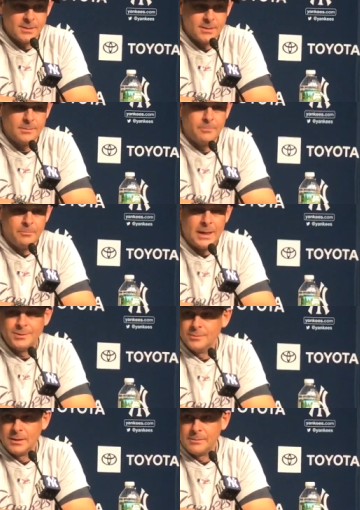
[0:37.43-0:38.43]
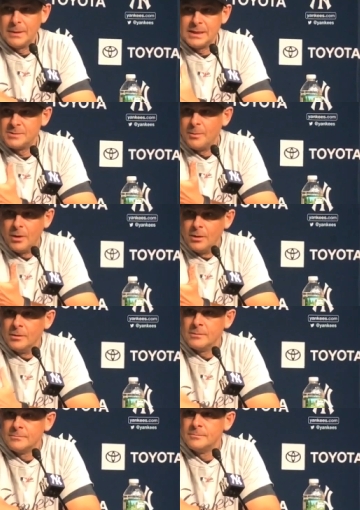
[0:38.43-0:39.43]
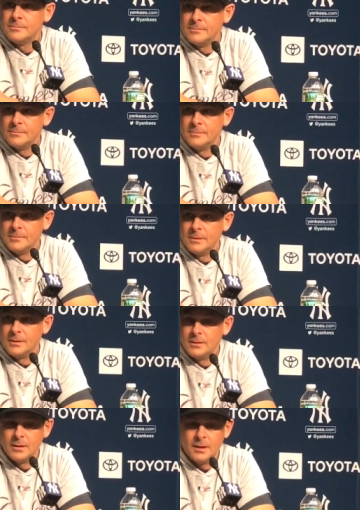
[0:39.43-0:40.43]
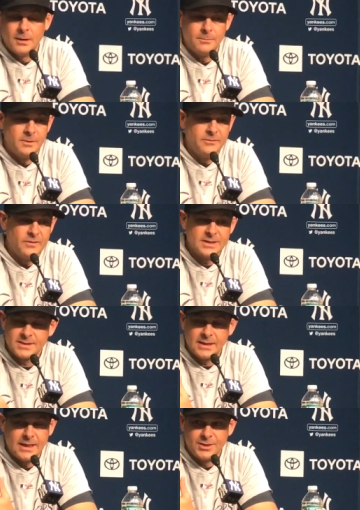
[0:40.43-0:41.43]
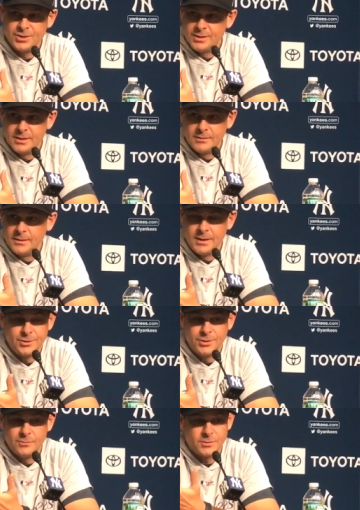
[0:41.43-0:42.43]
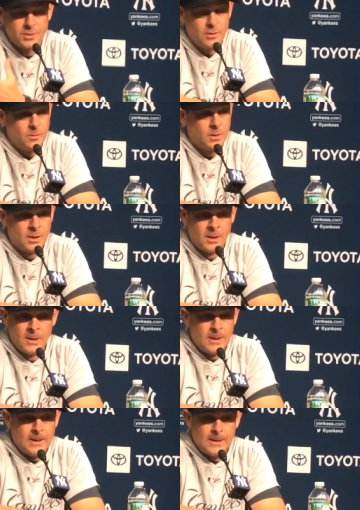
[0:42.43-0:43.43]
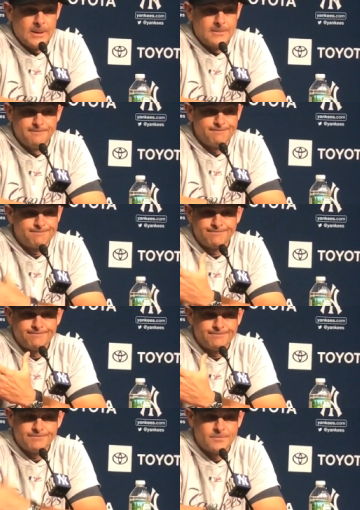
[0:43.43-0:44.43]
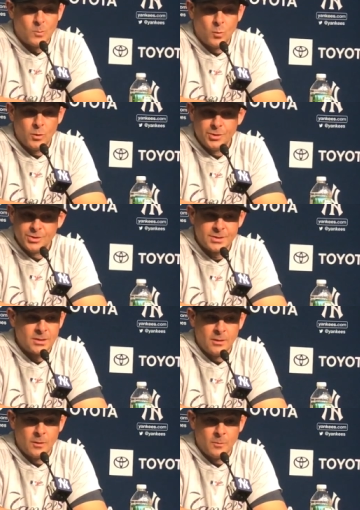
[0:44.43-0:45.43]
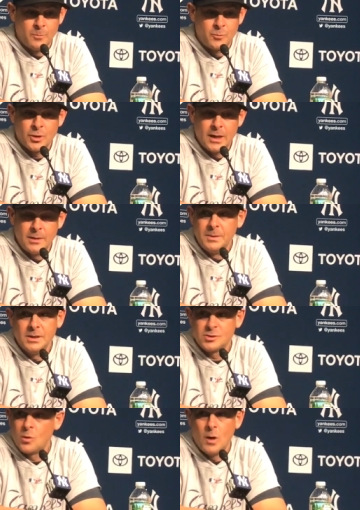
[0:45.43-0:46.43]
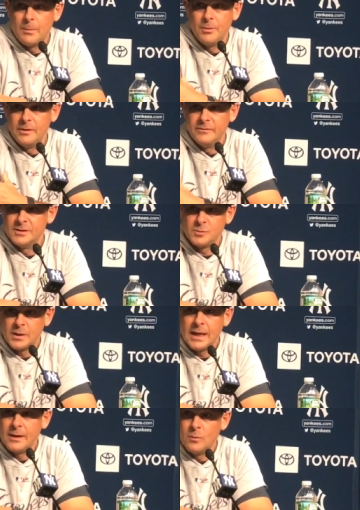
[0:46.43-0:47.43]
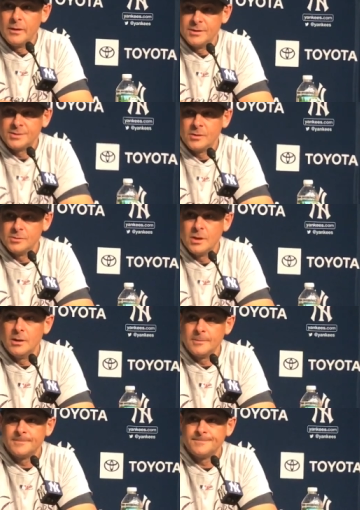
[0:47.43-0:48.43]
a Major League Baseball uh, investigation and issue, so um, we're just trying to be as cooperative as we can while this goes on.